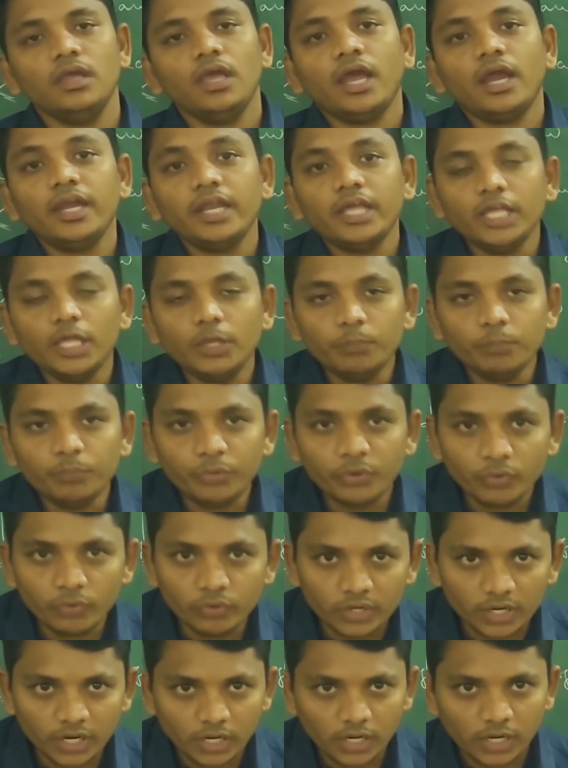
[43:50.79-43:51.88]
and
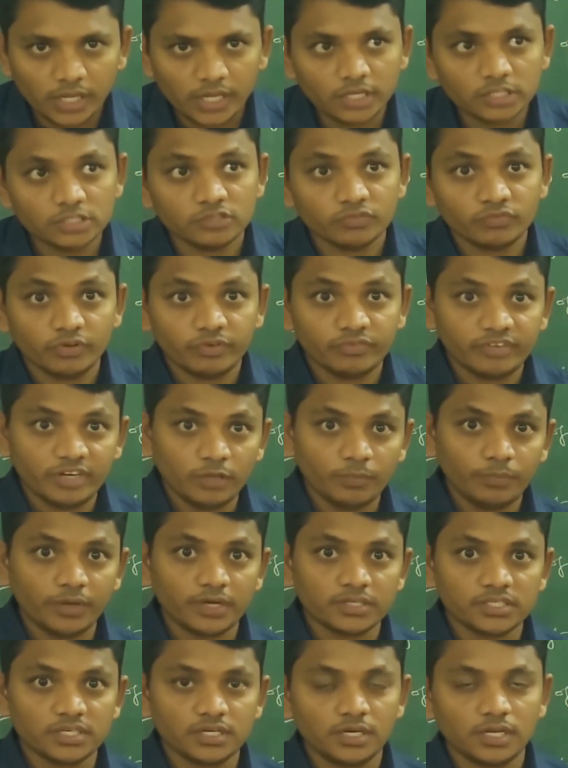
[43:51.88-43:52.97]
impure yellow is
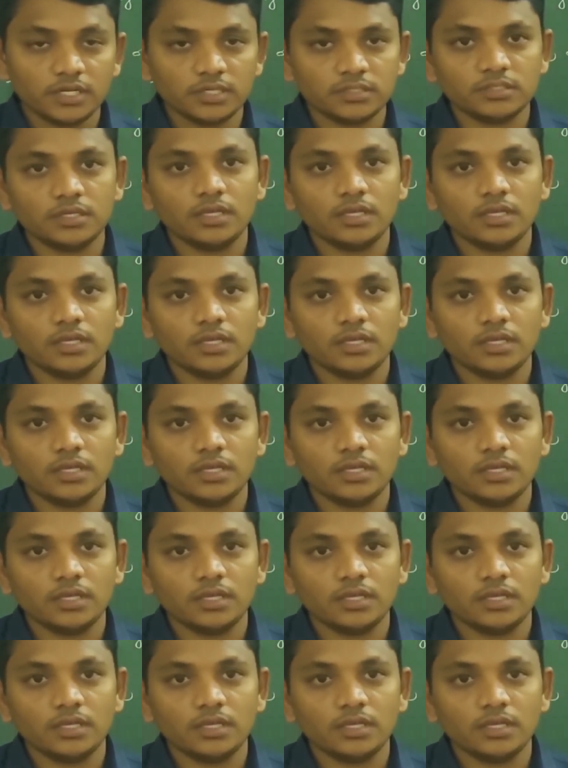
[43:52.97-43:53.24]
50%